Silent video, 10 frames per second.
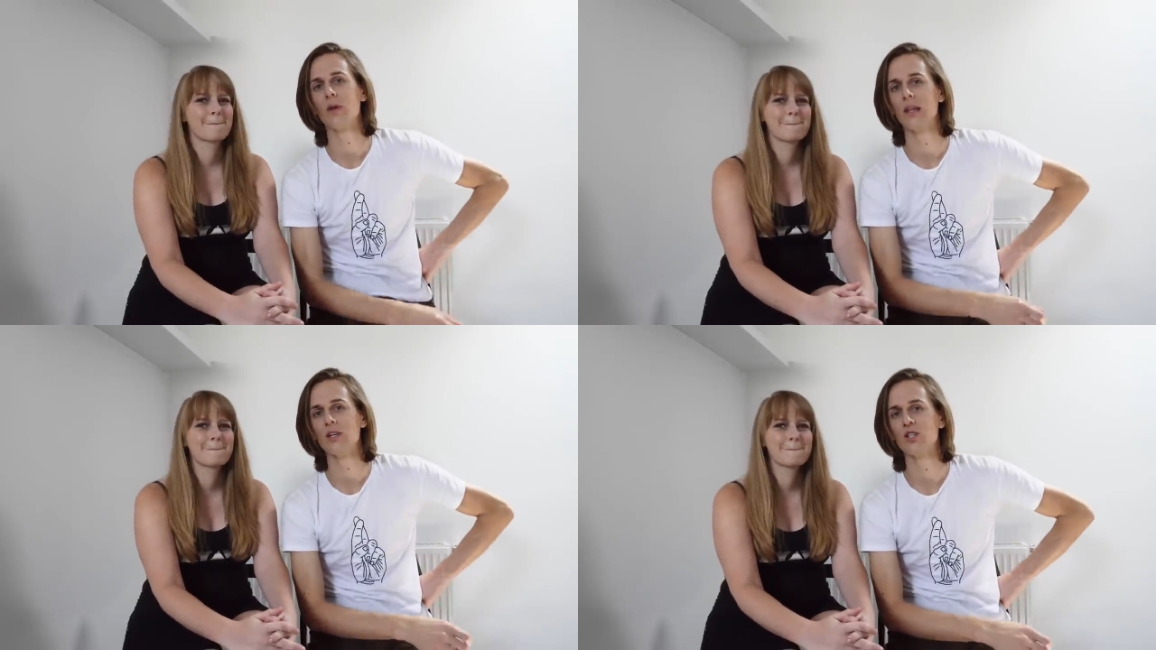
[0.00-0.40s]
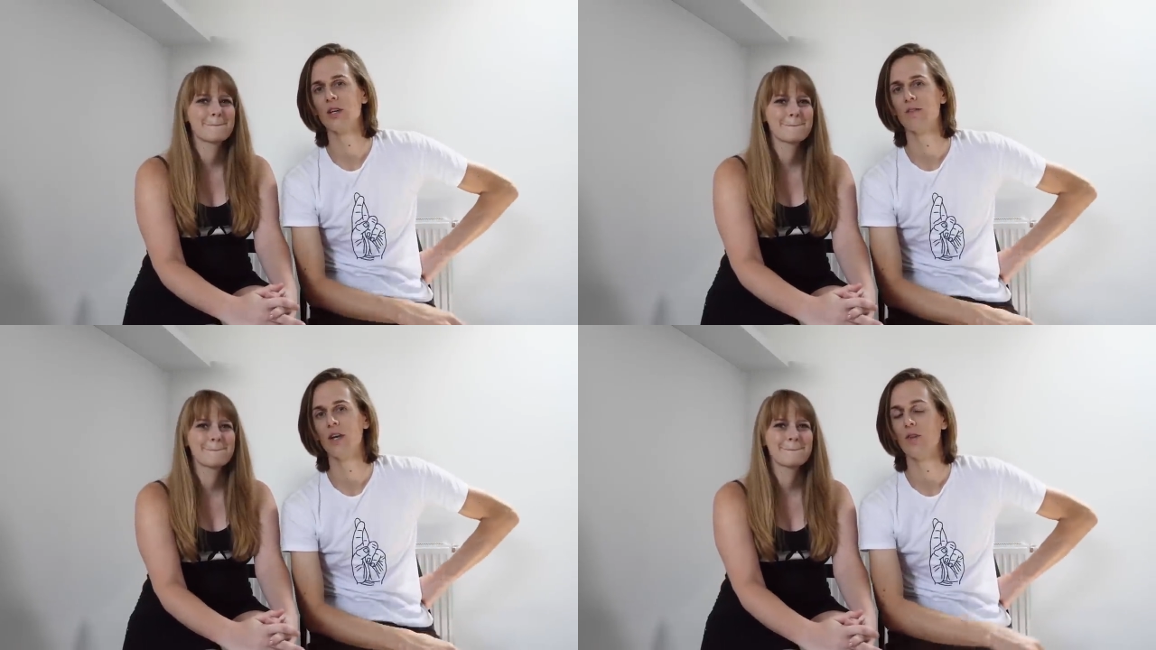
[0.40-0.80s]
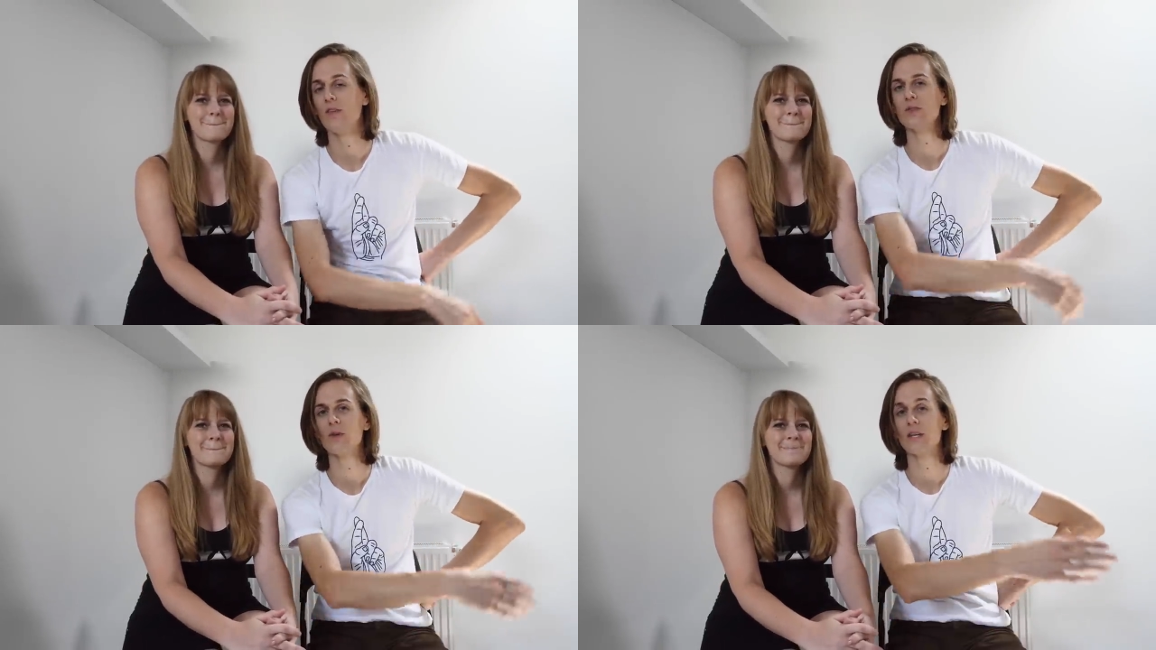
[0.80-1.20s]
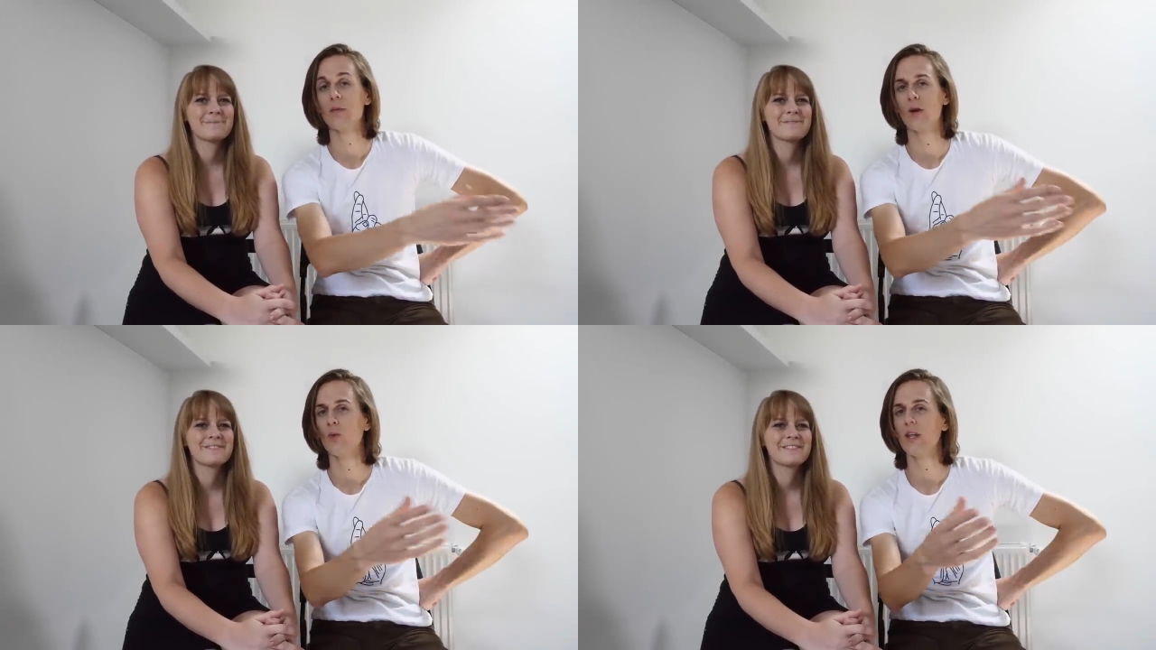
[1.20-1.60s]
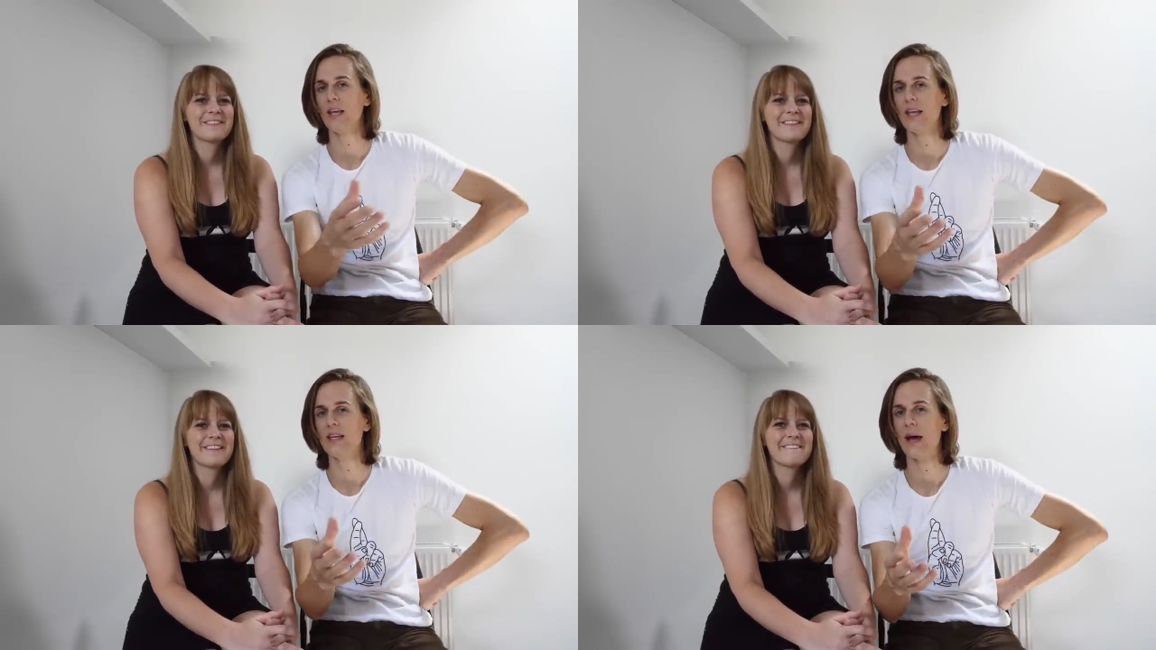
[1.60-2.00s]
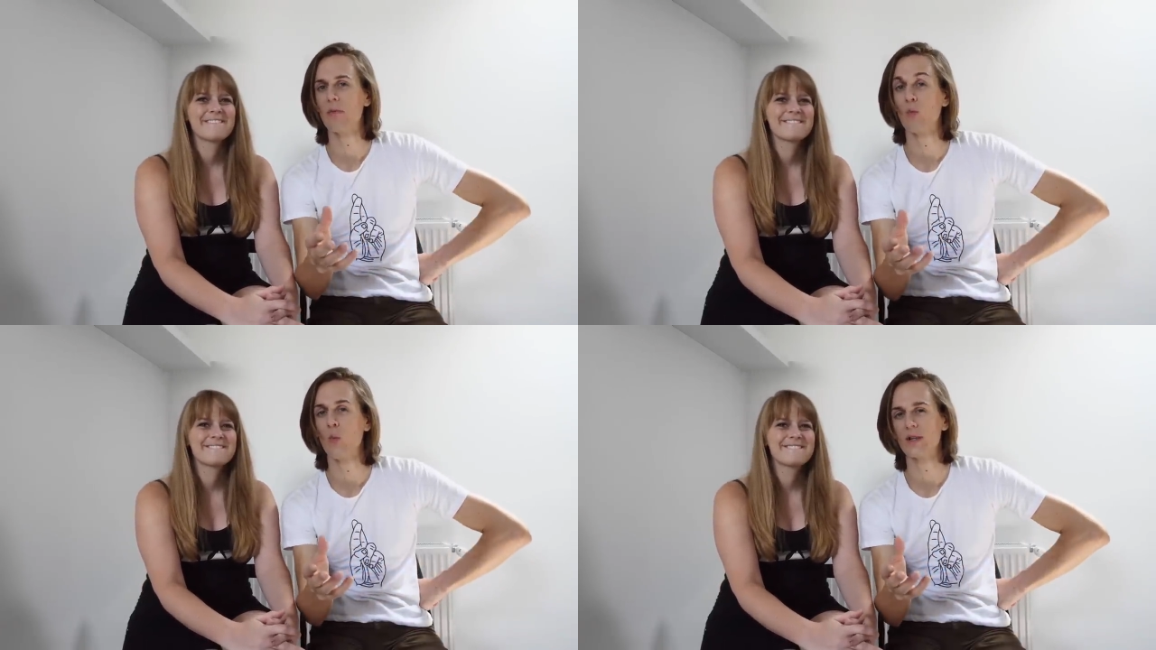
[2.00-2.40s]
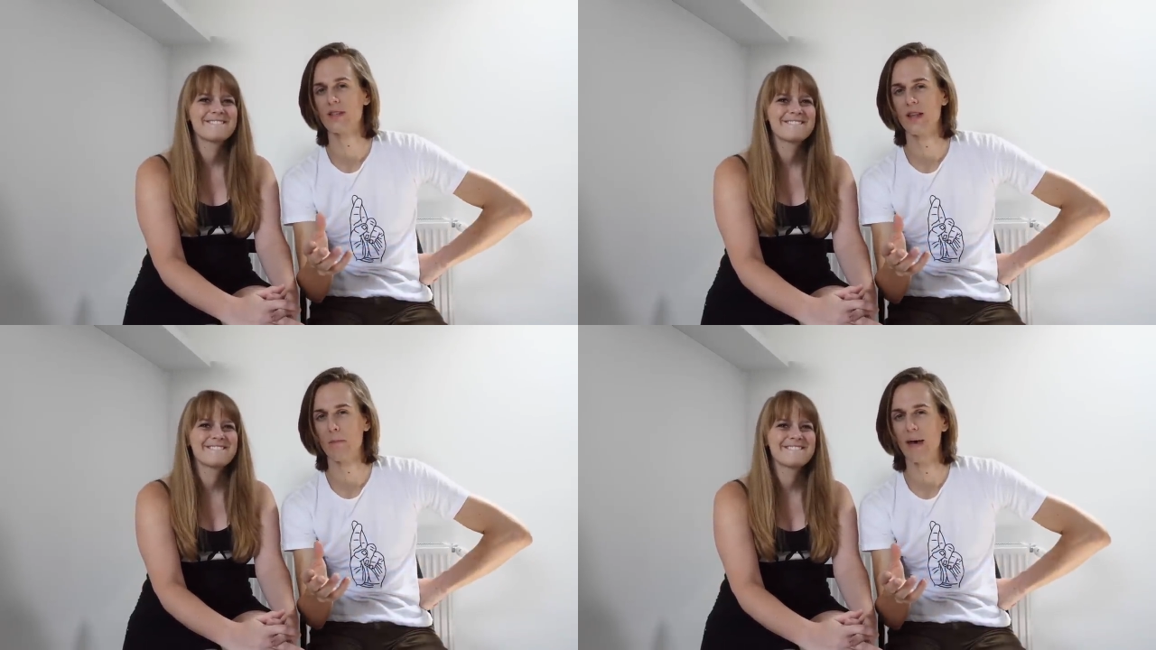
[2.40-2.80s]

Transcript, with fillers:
Speaker 1: relationship video, this one's gonna be a really in-depth what's in the